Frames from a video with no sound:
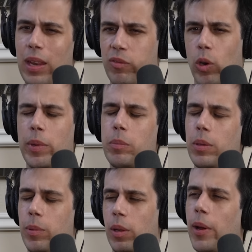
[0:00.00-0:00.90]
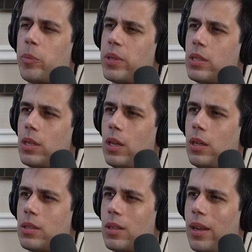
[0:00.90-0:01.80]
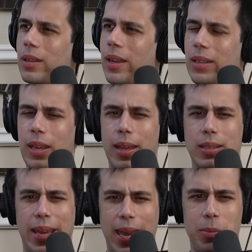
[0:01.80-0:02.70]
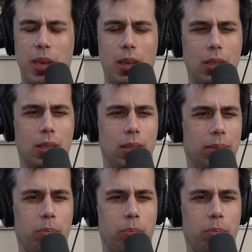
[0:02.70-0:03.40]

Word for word: informing people about PCs and and, and, and gaming and